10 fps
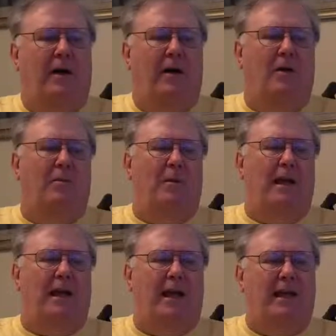Man,
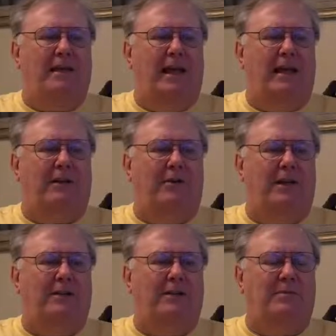I hate that,
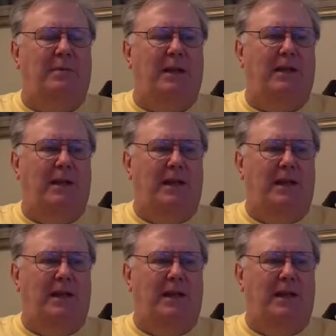Chris. But,